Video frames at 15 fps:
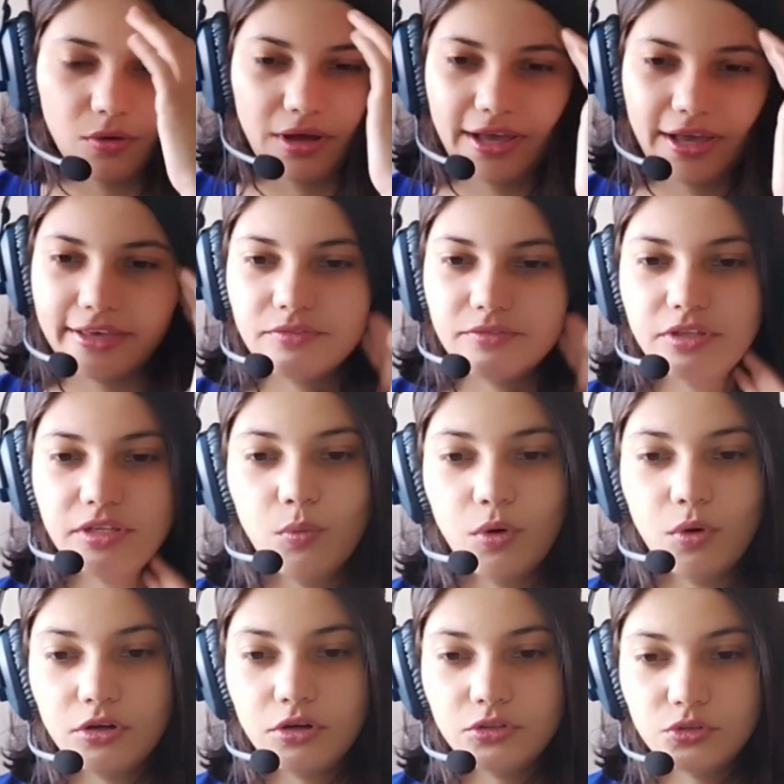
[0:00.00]
I will
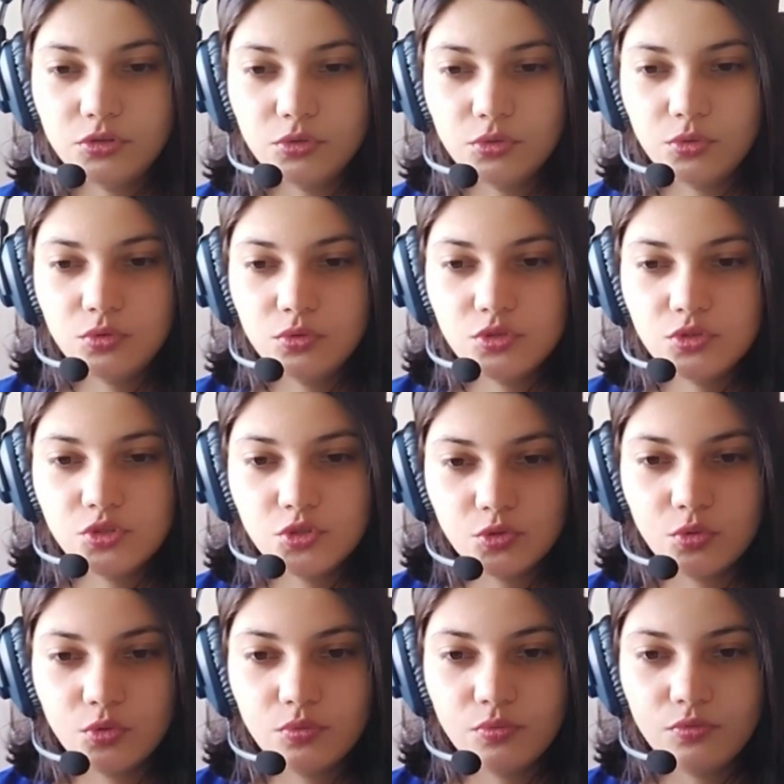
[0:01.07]
walk through
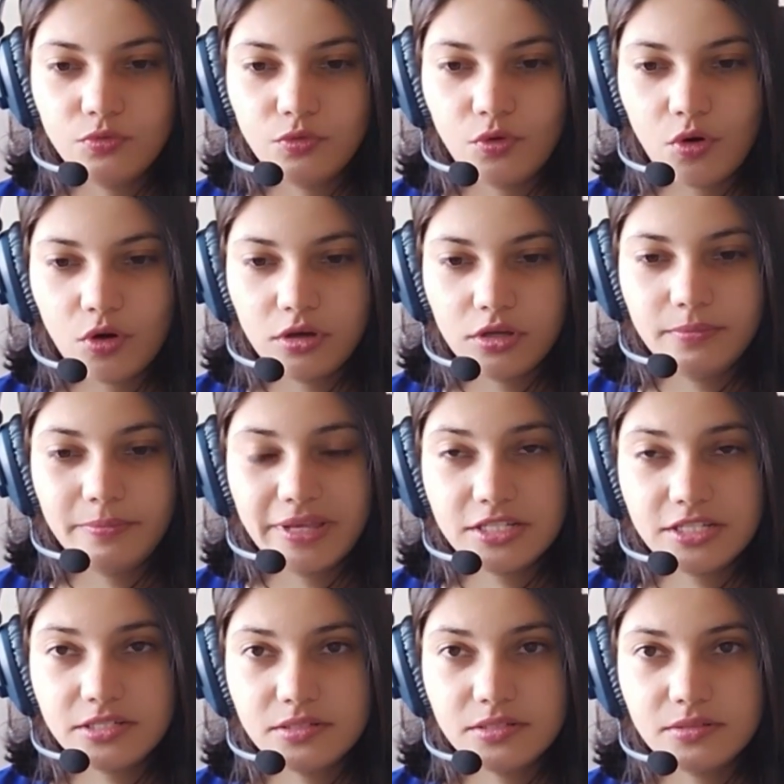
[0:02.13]
Zoom for best